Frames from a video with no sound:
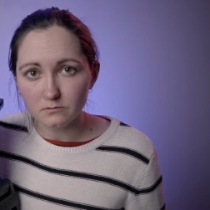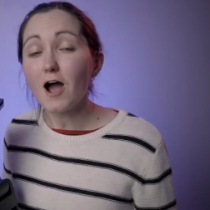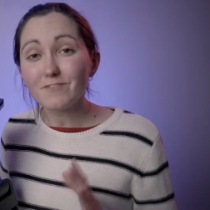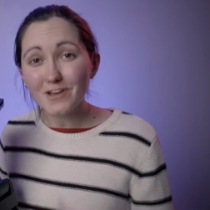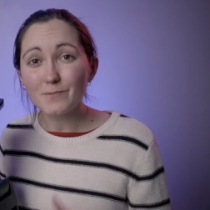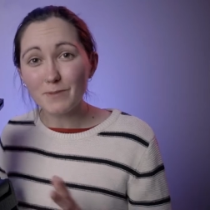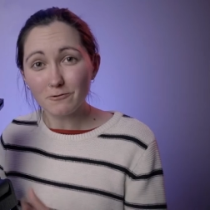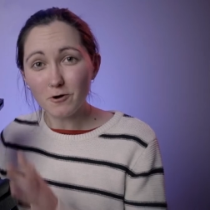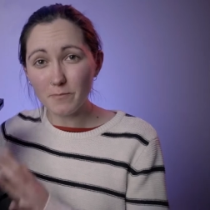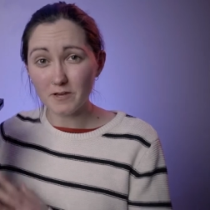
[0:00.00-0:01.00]
I've had the
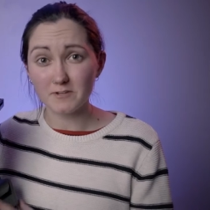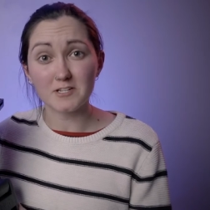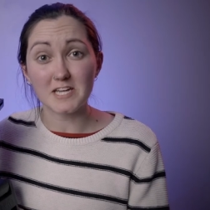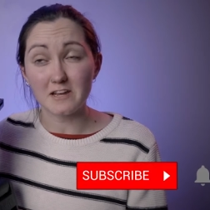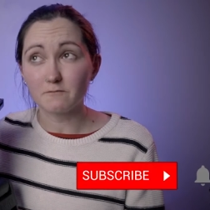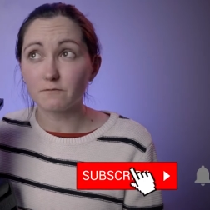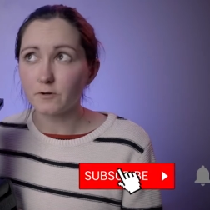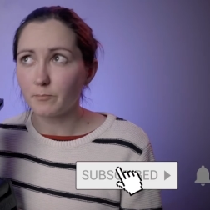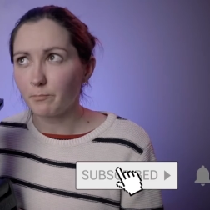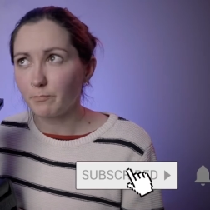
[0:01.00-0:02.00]
Benro B V ten
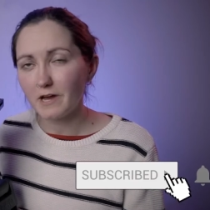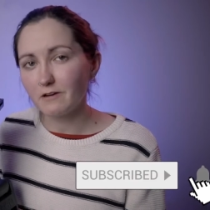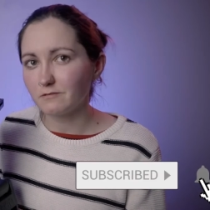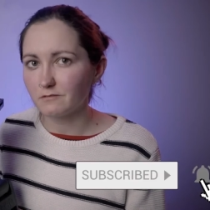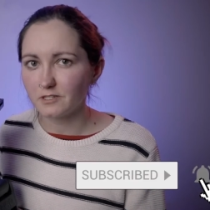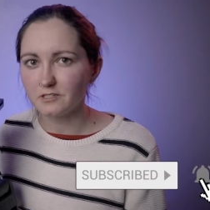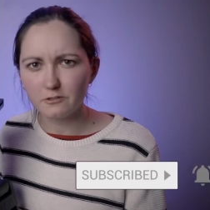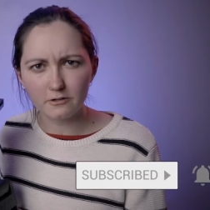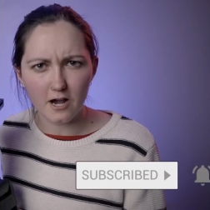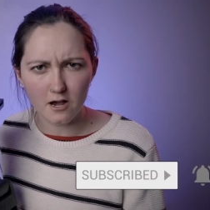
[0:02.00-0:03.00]
for about a
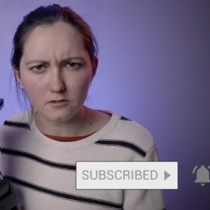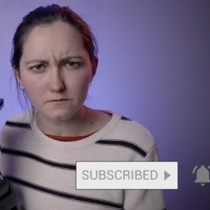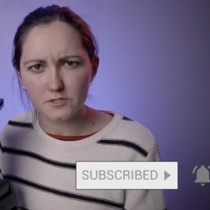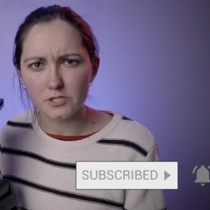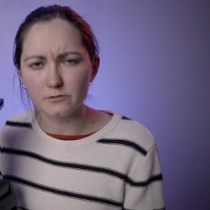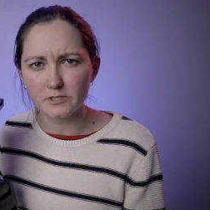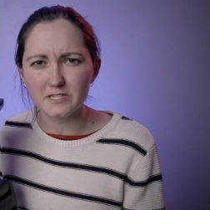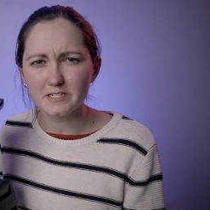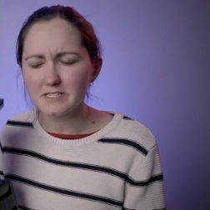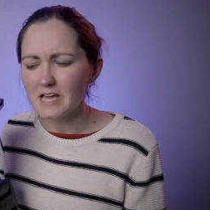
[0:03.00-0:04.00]
year and a half, two
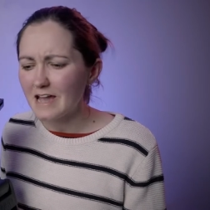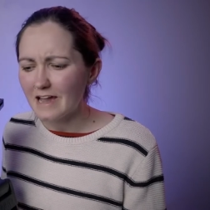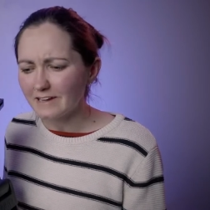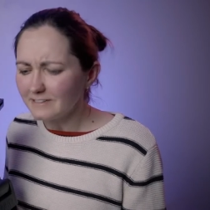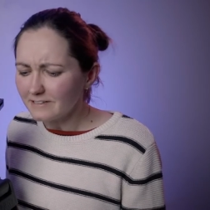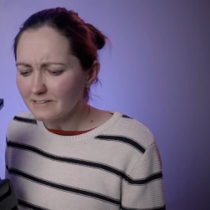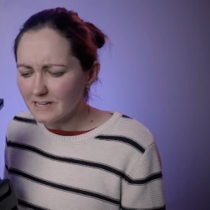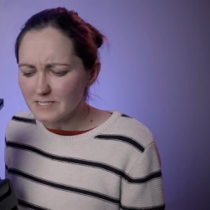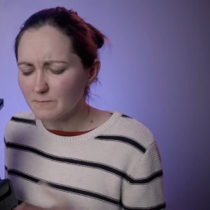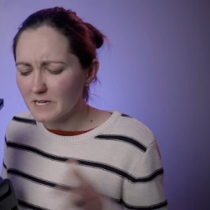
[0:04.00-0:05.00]
years, and it
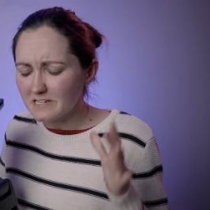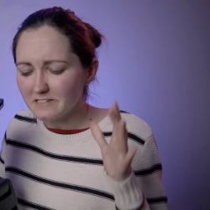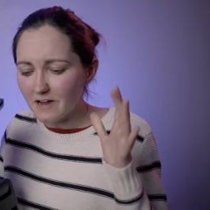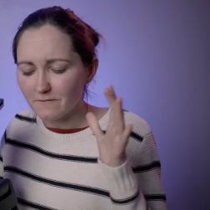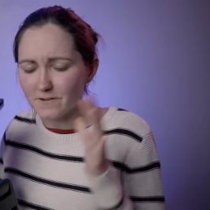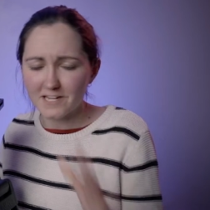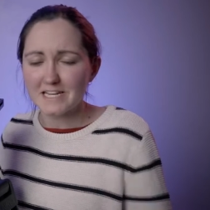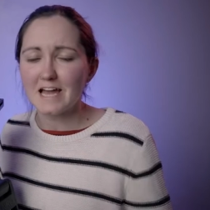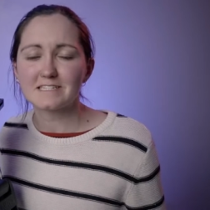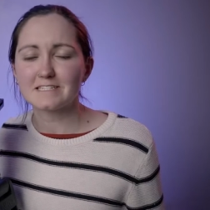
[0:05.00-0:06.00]
has been a
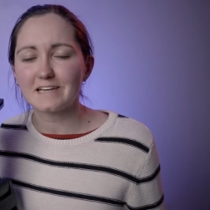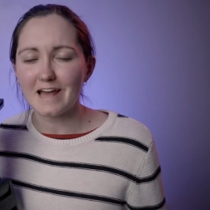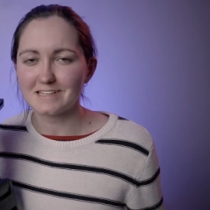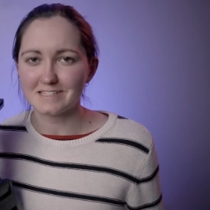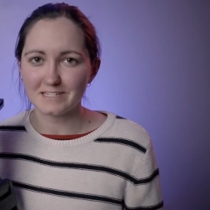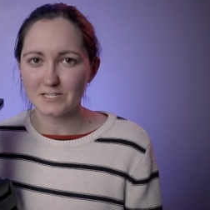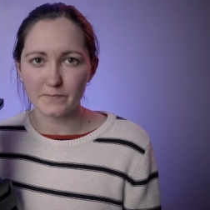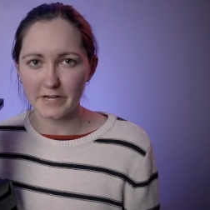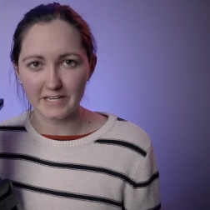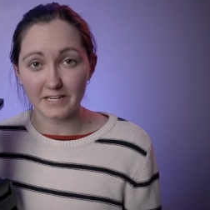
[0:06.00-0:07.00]
fantastic asset to
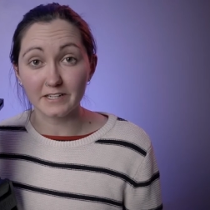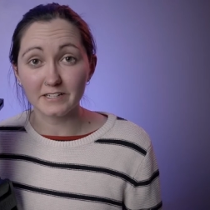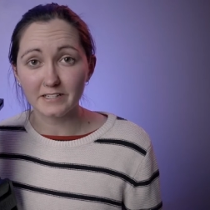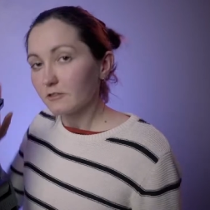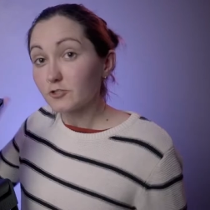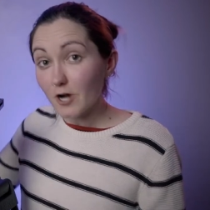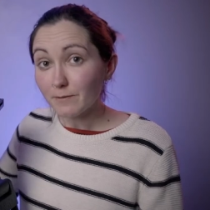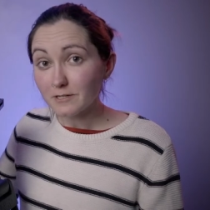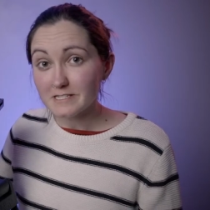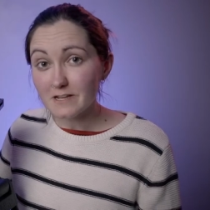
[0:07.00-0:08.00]
my kit. The
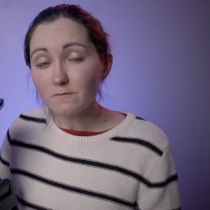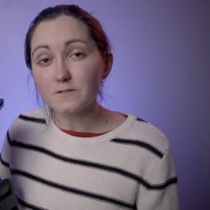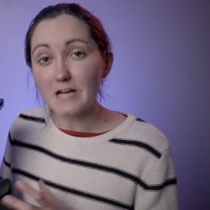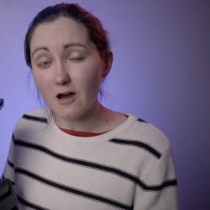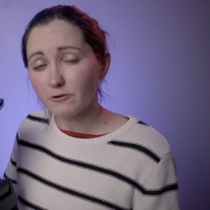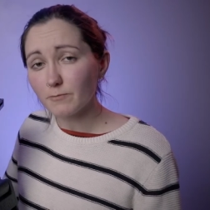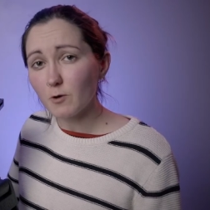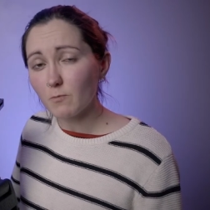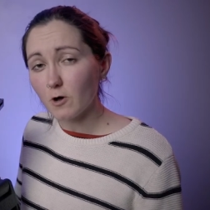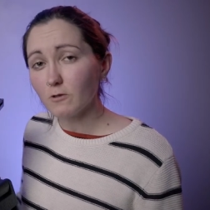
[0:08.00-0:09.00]
tripod itself is a one hundred
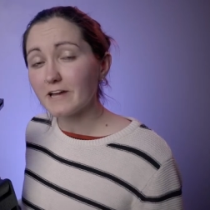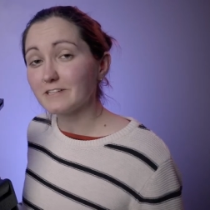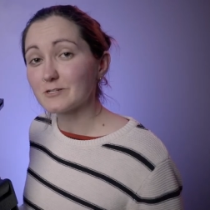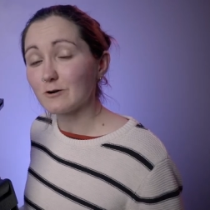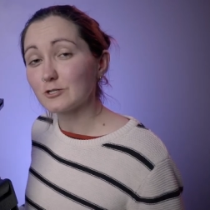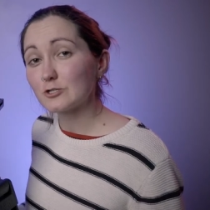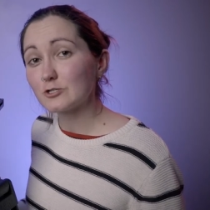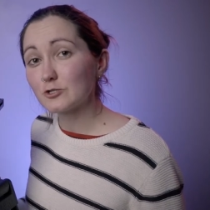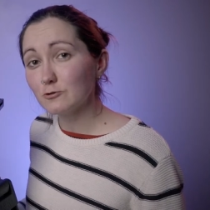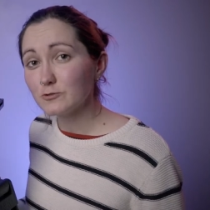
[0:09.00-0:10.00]
mil bowl and it's got
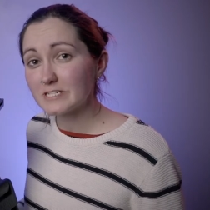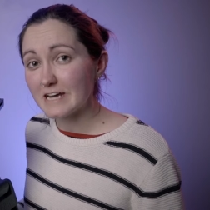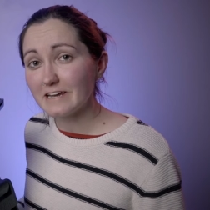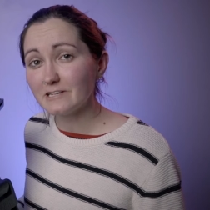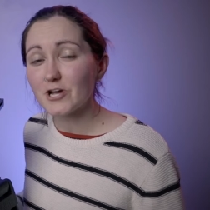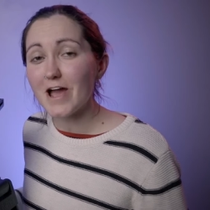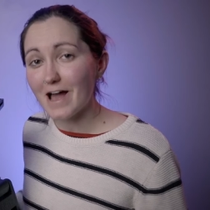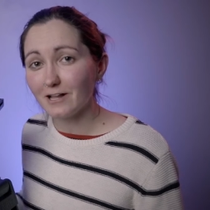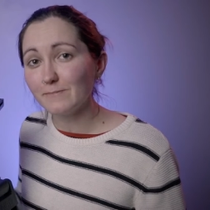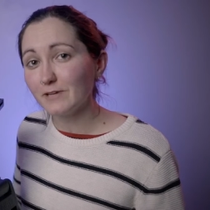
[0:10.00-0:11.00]
two-stage
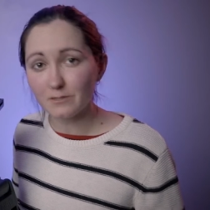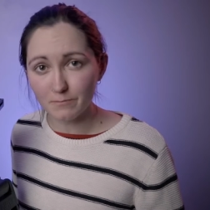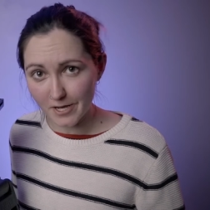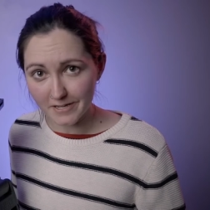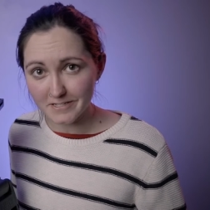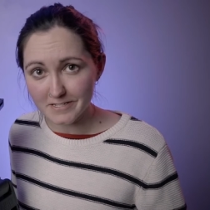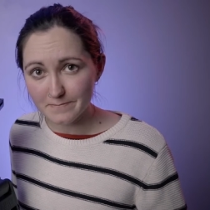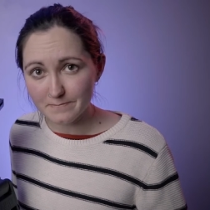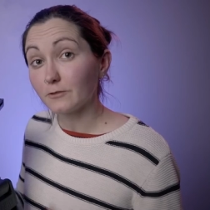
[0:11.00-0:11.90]
aluminium legs.